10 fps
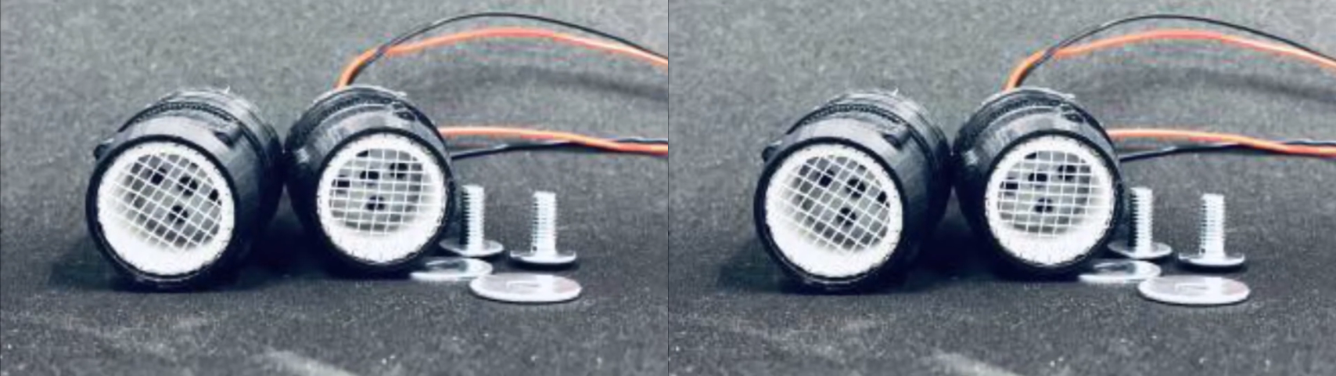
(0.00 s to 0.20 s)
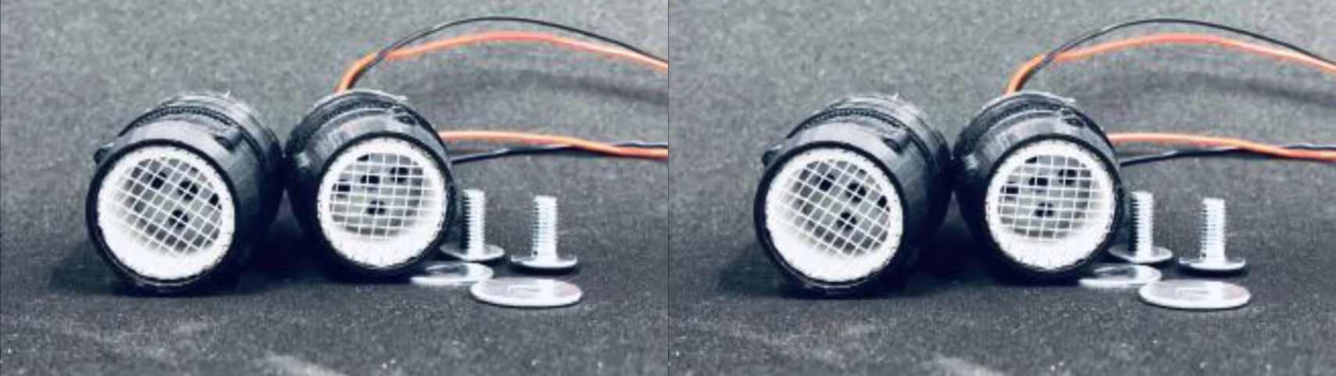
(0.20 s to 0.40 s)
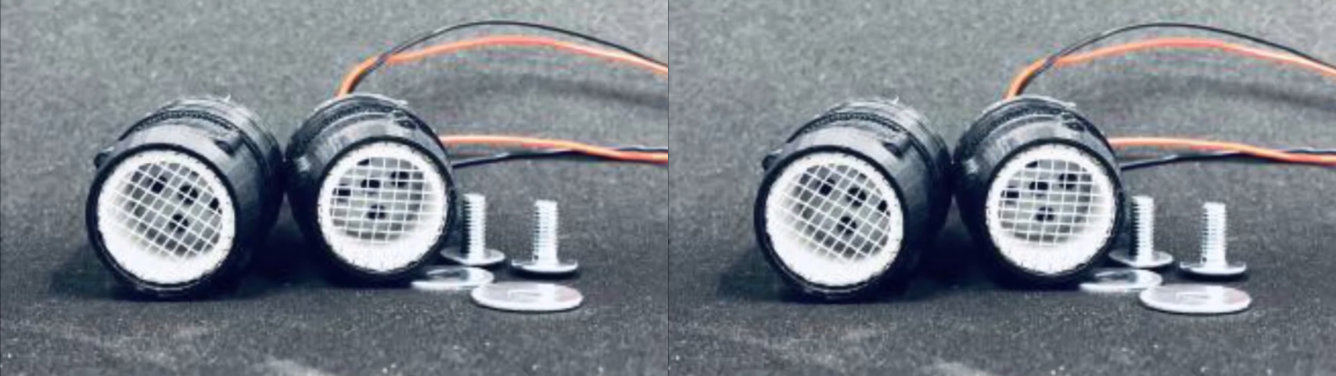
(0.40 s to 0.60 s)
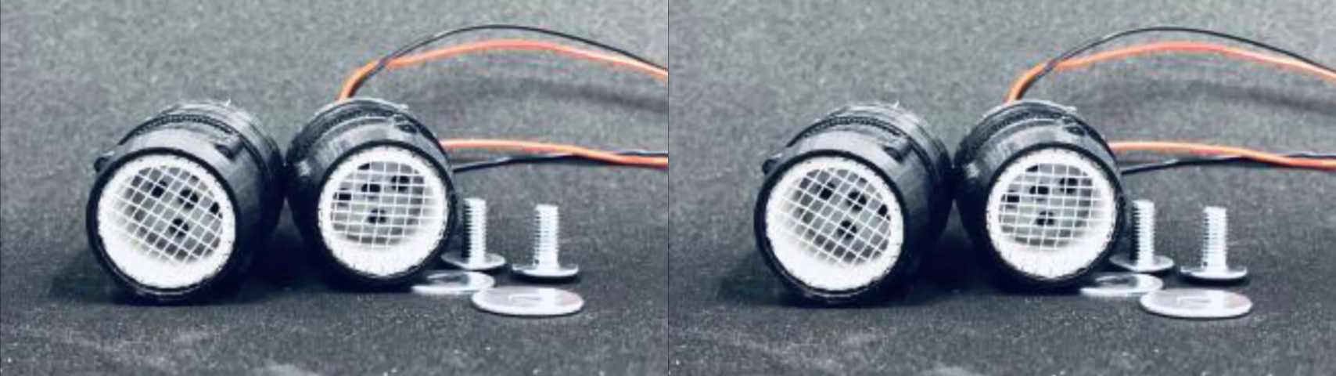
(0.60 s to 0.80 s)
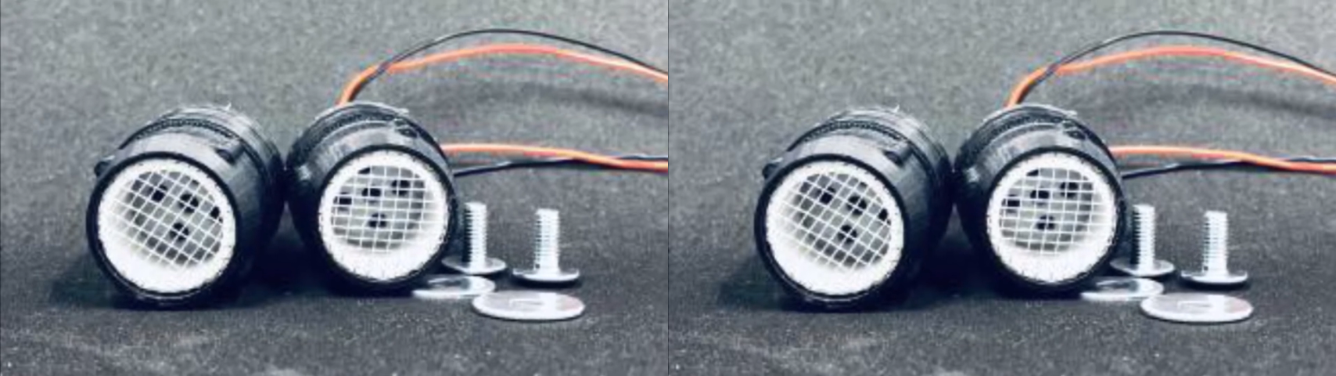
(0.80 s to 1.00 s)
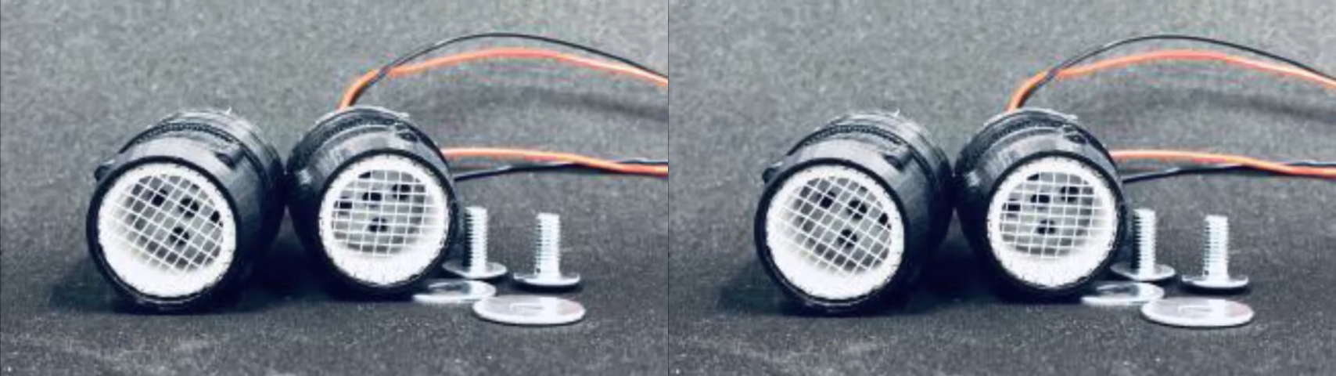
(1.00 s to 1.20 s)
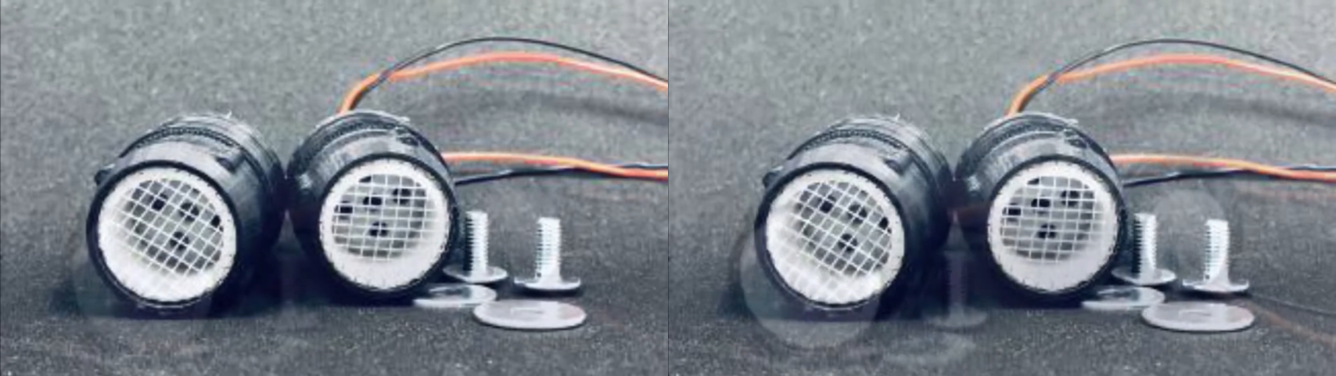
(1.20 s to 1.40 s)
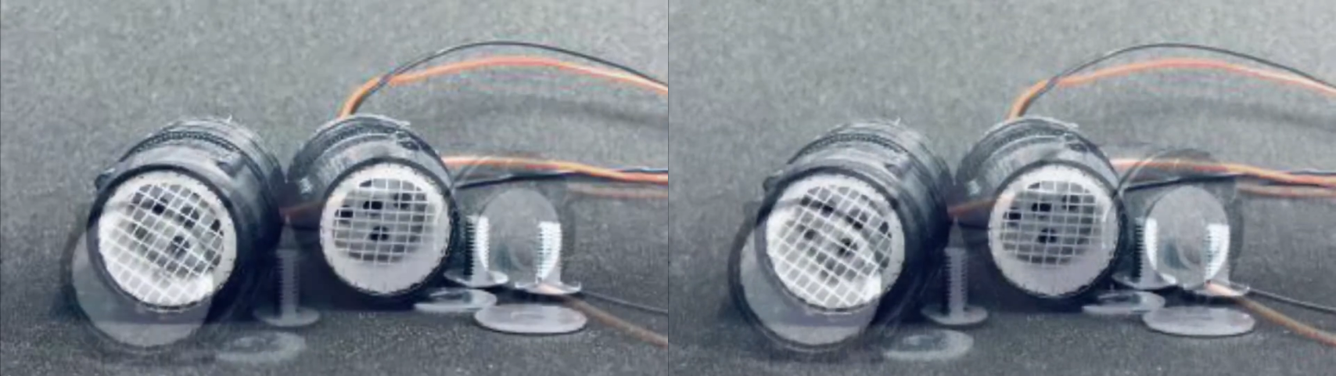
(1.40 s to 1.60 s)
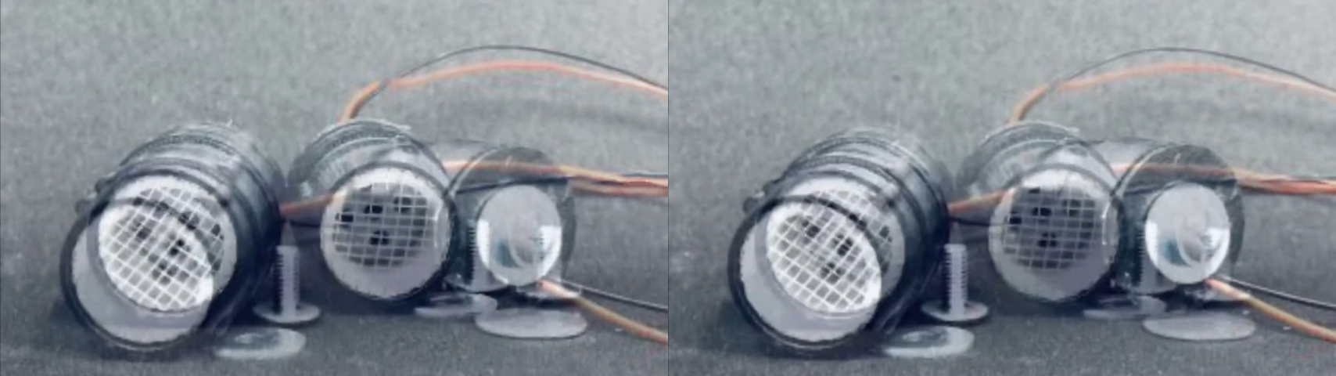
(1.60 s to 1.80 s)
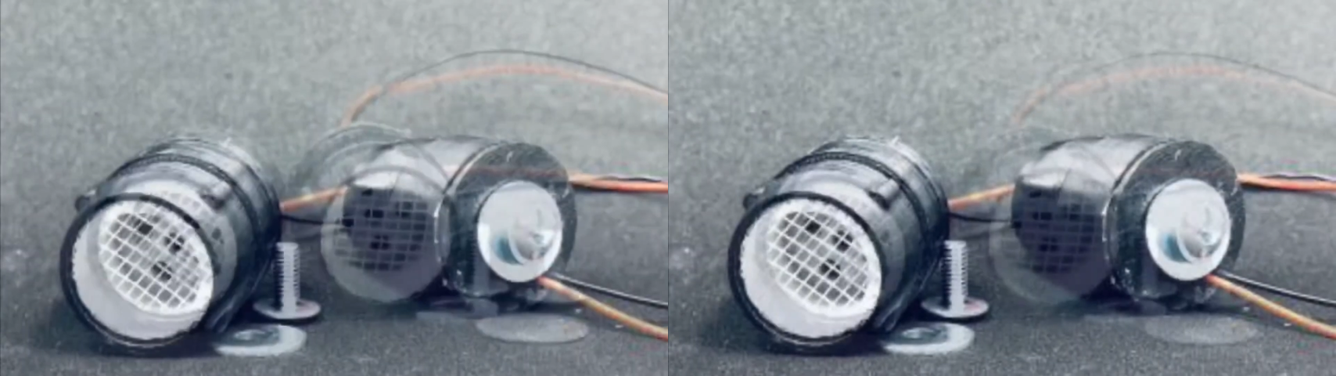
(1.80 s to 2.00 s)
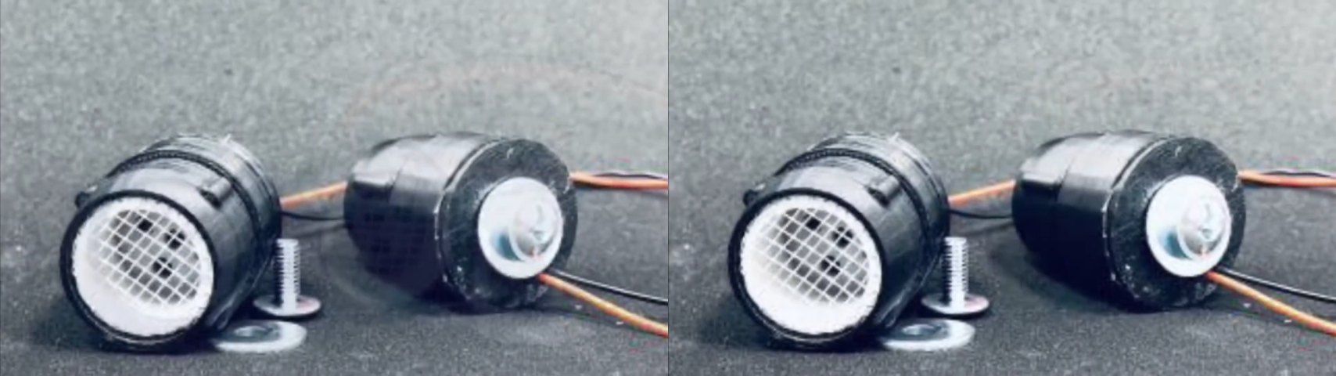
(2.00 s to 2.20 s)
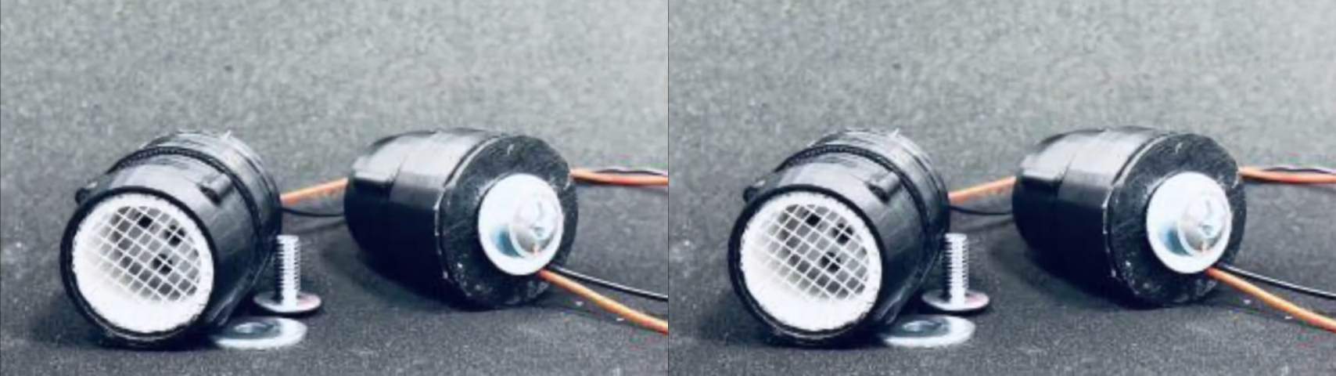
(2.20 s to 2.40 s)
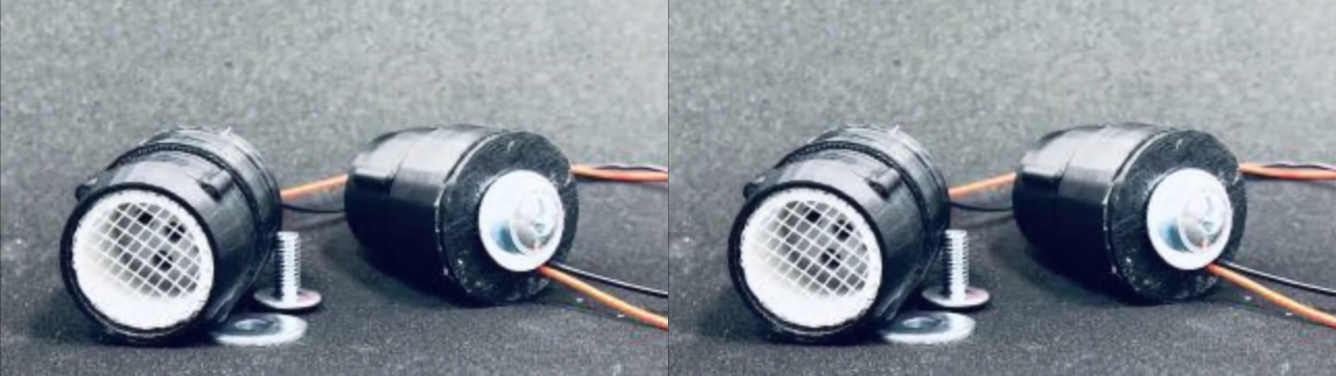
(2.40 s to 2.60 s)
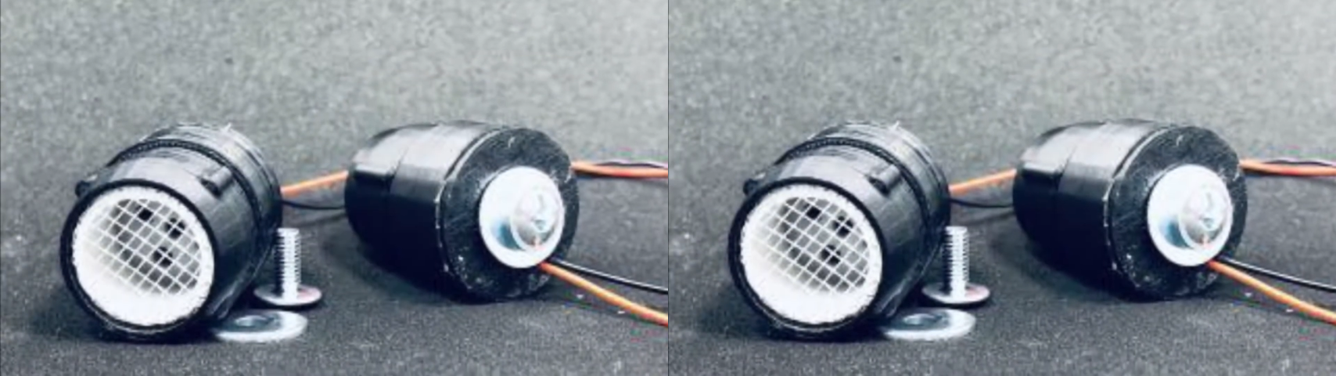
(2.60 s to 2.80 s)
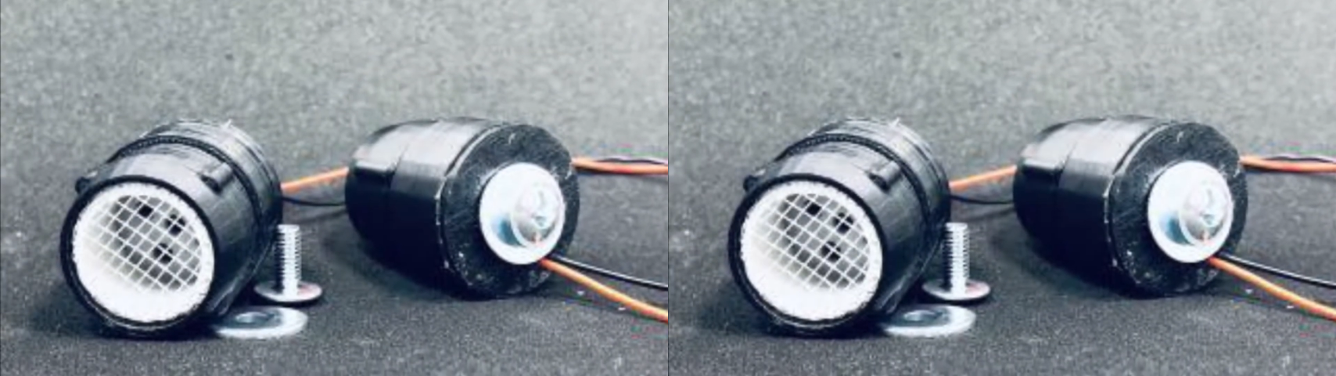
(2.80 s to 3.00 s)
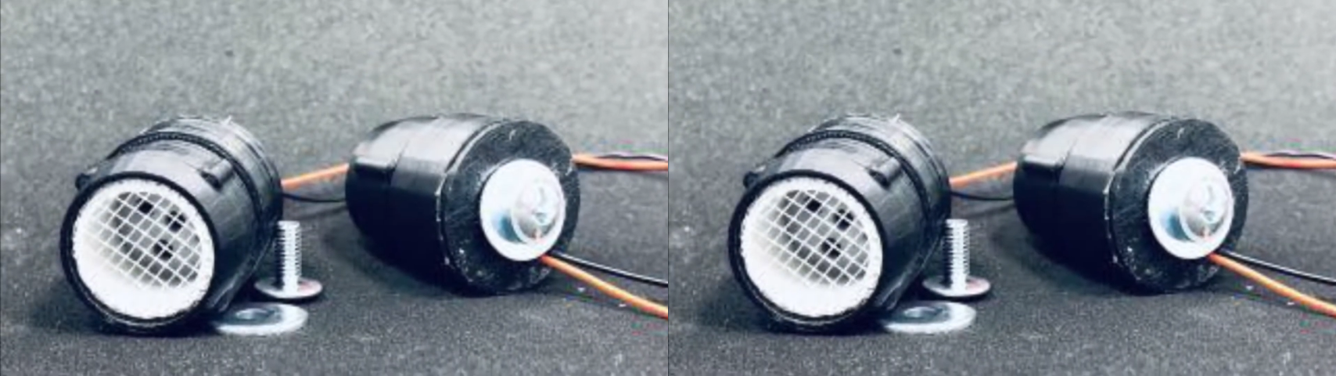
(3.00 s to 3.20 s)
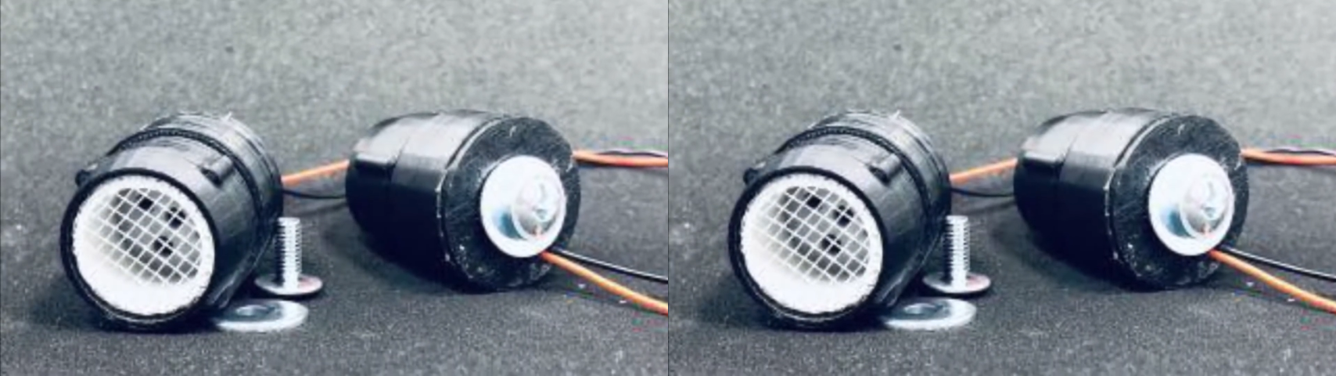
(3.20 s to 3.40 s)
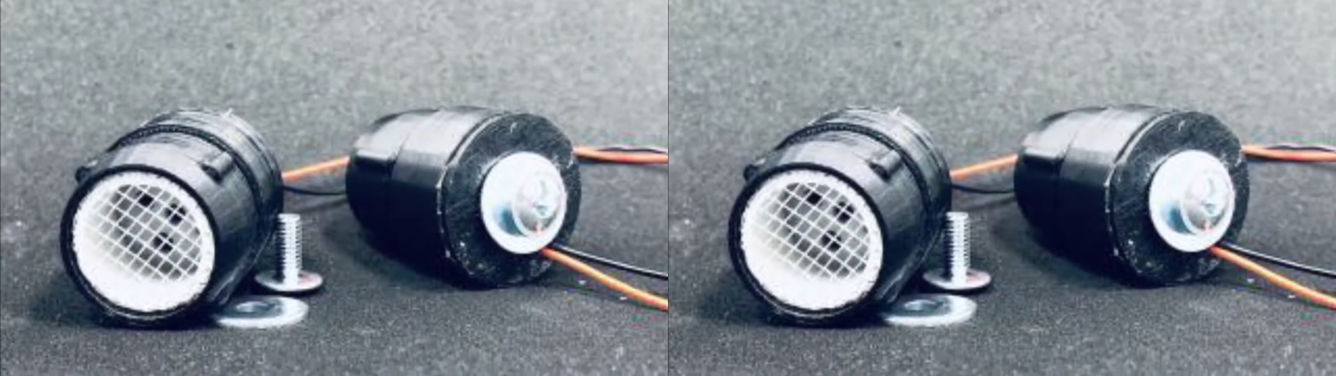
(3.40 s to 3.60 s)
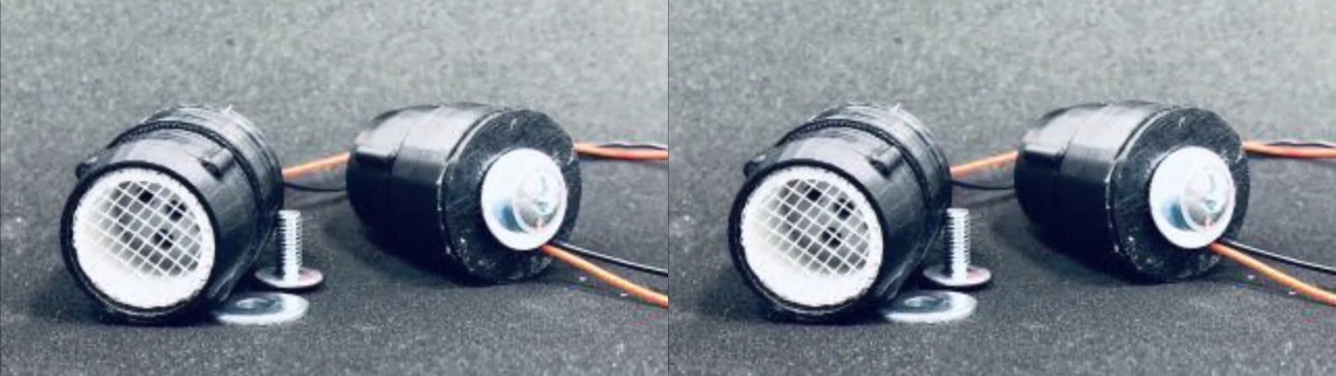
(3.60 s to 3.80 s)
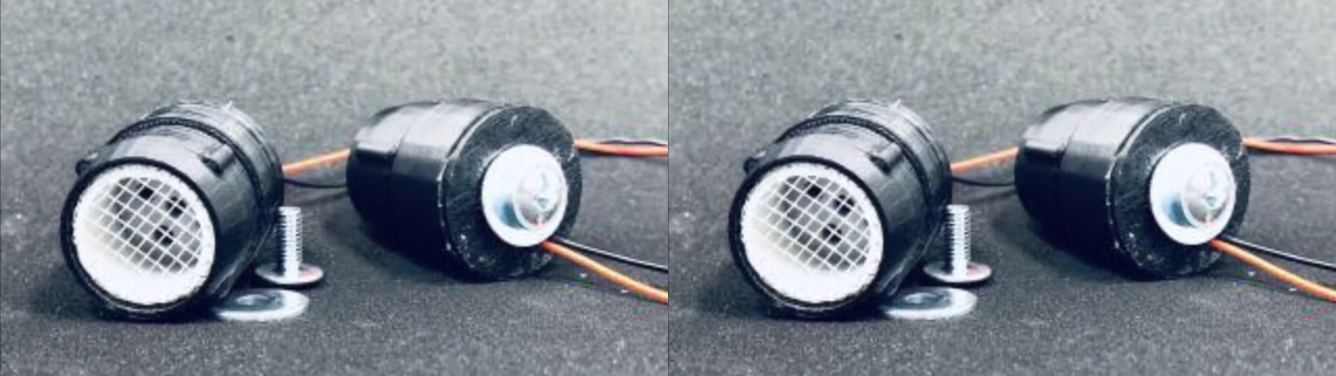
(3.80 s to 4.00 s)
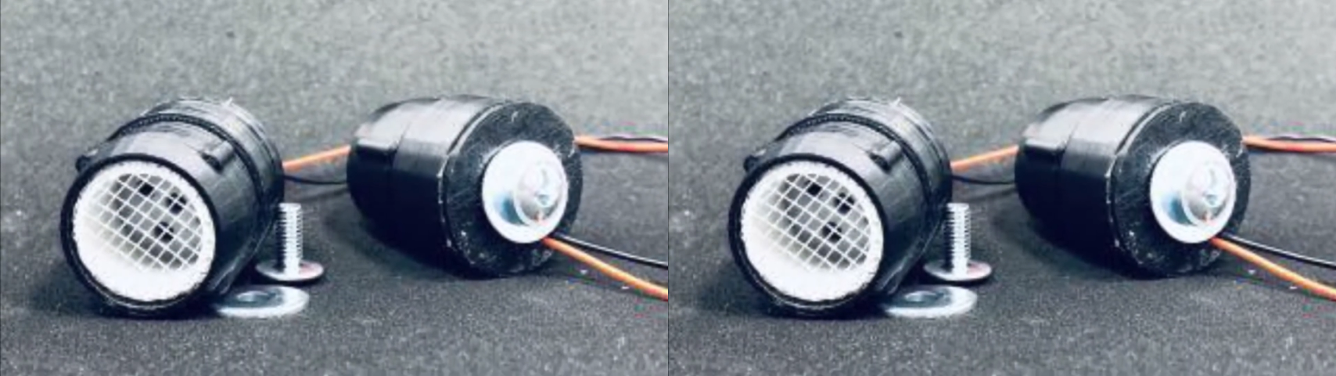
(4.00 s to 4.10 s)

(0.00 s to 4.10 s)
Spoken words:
[unreadable: no face in view]